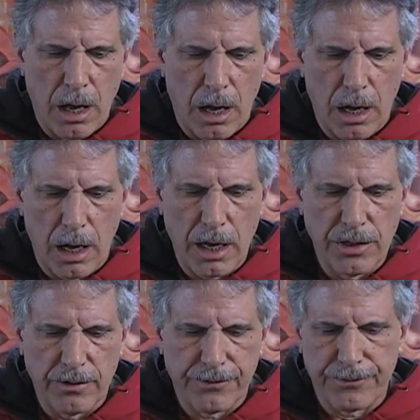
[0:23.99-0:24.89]

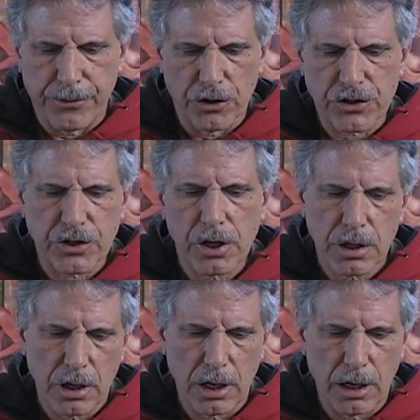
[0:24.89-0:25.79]
In the
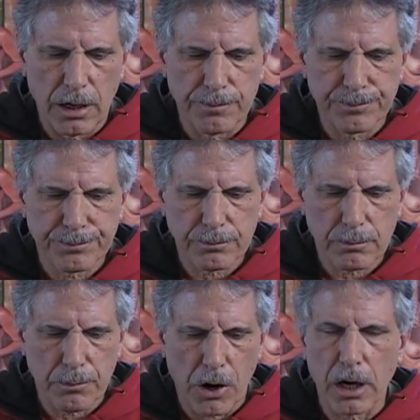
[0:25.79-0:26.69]
first
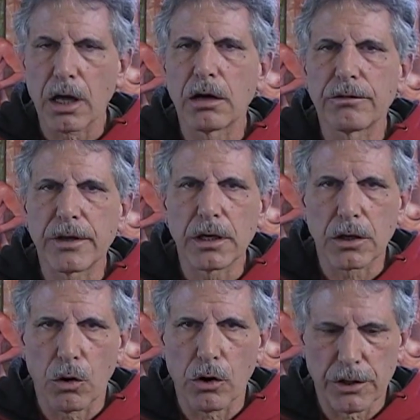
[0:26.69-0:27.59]
part of the
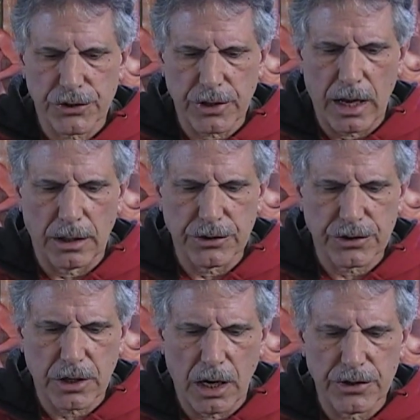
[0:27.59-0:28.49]
course, I'll
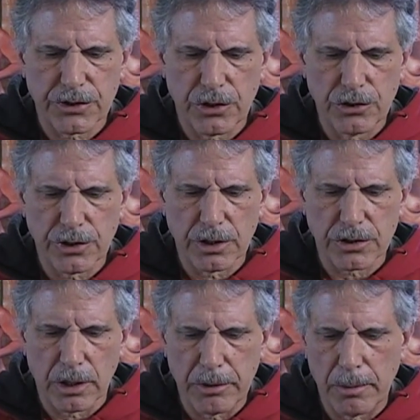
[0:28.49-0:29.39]
discuss using
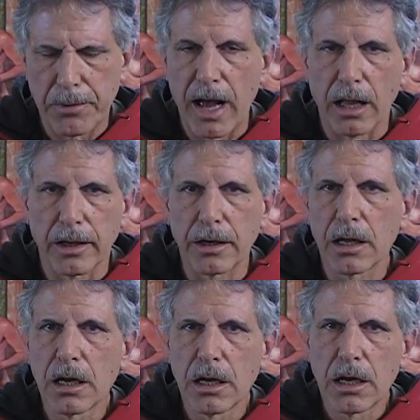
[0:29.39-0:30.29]
this limited palette
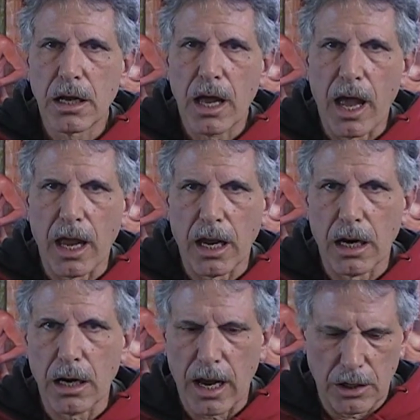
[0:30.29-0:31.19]

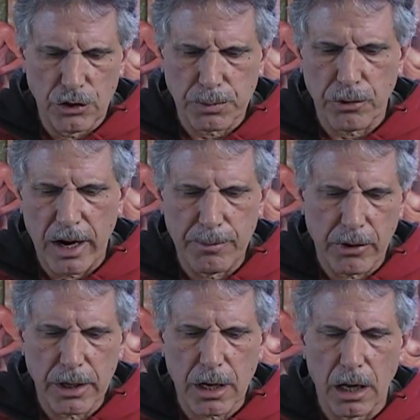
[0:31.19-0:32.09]
and how to use
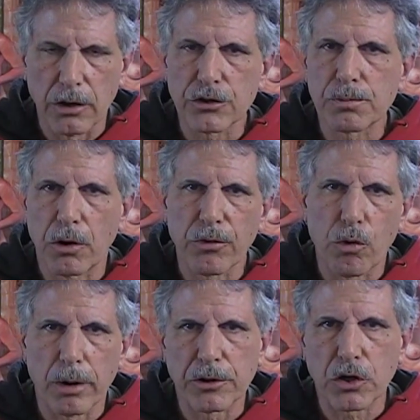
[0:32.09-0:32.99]
primary colors, both
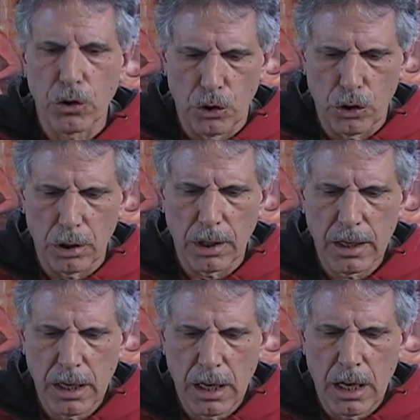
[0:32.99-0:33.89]
warm and
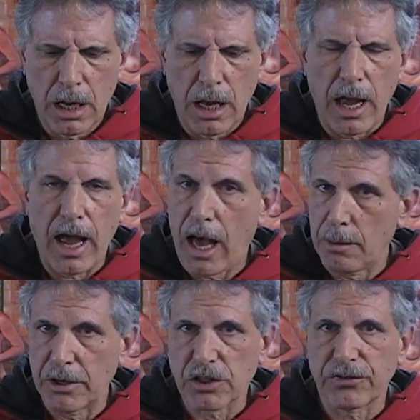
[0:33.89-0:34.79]
cool, how
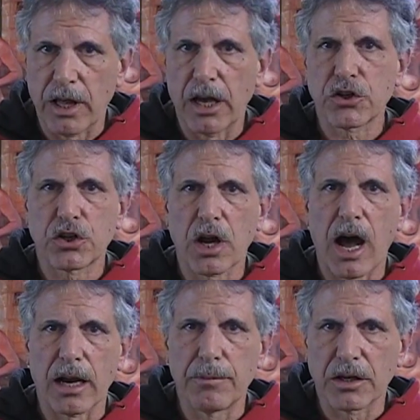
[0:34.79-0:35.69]
to mix flesh,
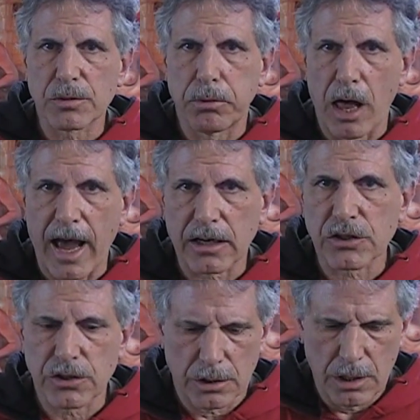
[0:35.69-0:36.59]
how to mix
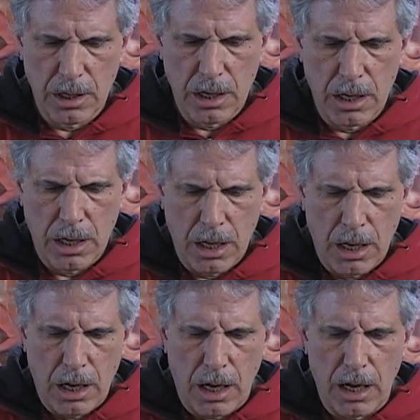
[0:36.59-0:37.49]
blacks.
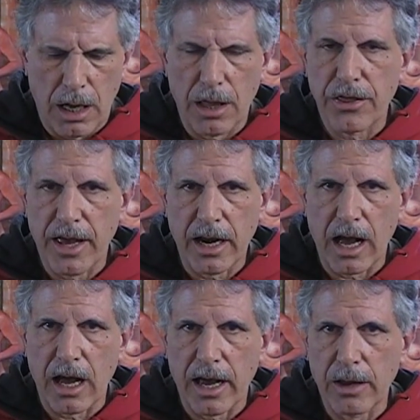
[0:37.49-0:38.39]
Then
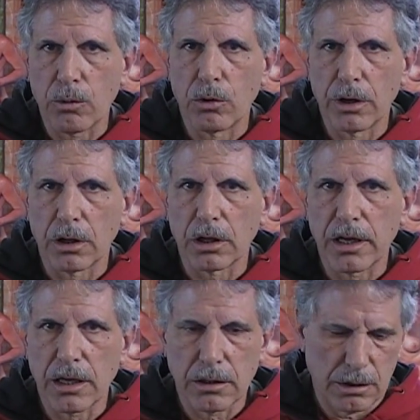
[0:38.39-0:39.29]
I will